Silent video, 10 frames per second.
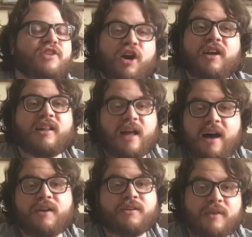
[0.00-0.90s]
Dark
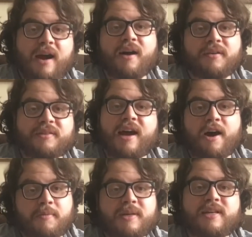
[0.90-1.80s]
Cloud around
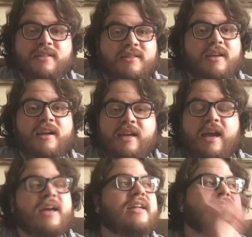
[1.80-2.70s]
Albus,
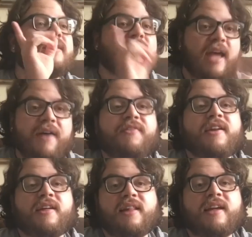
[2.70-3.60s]
it is
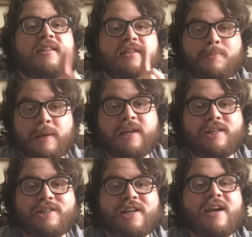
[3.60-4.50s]
definitely this
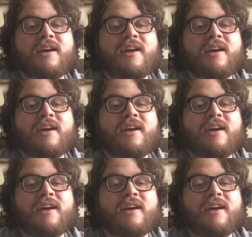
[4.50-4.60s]
bitch.